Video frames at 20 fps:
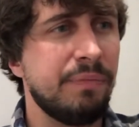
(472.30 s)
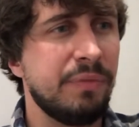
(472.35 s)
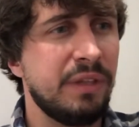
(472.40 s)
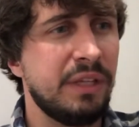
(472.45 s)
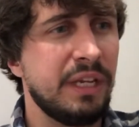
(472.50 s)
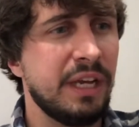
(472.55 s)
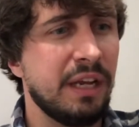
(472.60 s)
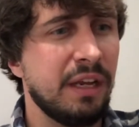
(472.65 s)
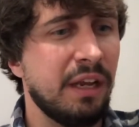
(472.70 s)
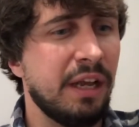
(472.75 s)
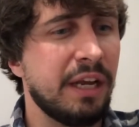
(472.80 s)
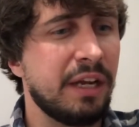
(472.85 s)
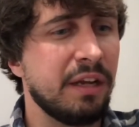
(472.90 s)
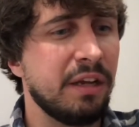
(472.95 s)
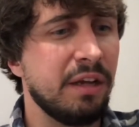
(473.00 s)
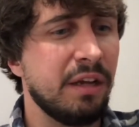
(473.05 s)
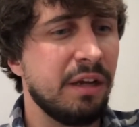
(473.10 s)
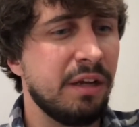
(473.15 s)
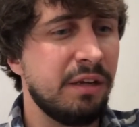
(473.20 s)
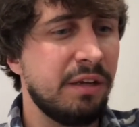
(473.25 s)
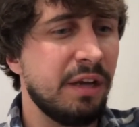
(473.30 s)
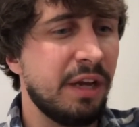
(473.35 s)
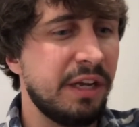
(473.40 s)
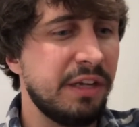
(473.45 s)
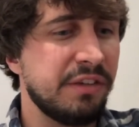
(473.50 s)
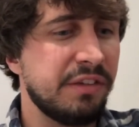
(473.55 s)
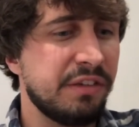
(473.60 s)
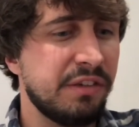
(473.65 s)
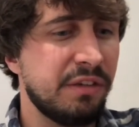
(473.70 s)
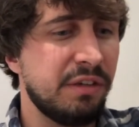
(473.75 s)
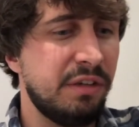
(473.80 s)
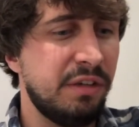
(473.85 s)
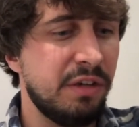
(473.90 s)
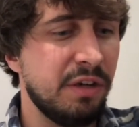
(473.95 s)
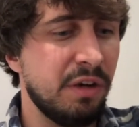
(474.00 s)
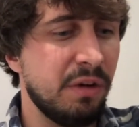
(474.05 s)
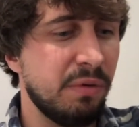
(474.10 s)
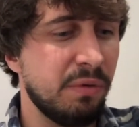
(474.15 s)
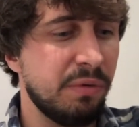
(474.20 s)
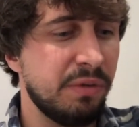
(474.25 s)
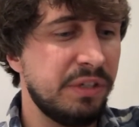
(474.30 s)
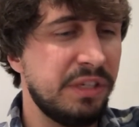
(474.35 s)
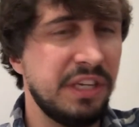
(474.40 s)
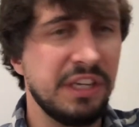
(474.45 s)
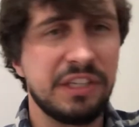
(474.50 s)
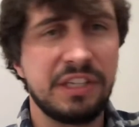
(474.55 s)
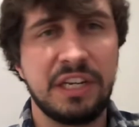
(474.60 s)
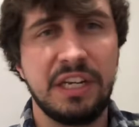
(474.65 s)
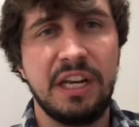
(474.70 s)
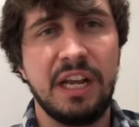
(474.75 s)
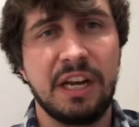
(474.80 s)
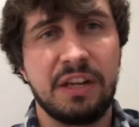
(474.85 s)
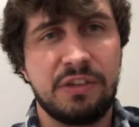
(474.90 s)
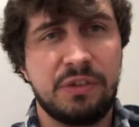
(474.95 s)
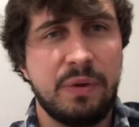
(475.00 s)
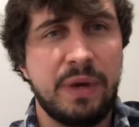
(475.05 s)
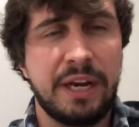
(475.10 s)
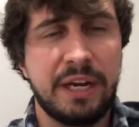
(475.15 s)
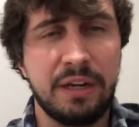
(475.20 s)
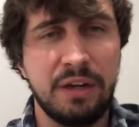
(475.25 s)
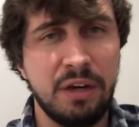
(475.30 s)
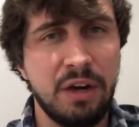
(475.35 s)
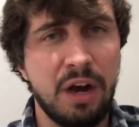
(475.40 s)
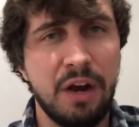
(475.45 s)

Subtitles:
get like a nice, disconnect so I can